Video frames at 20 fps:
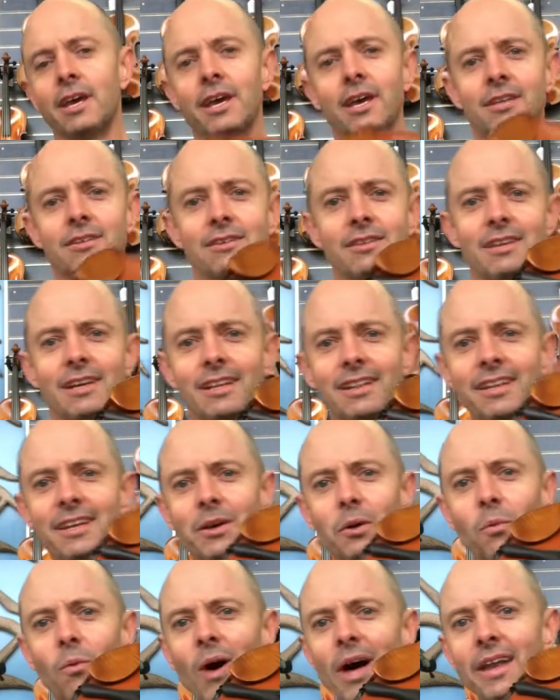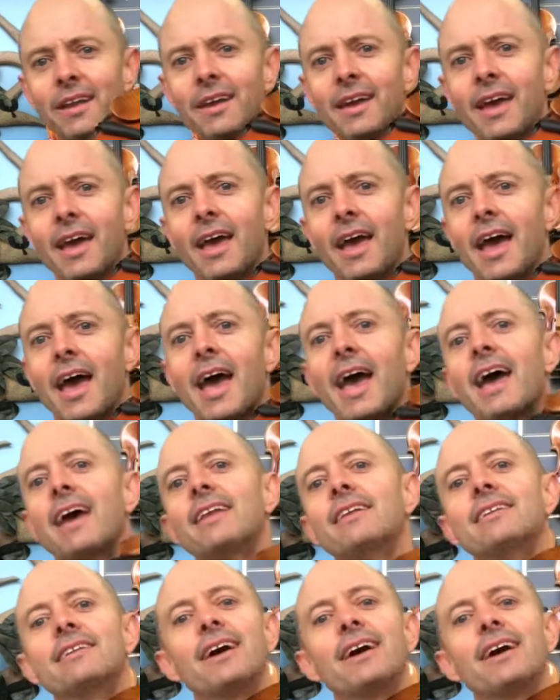to the Gliga 1. And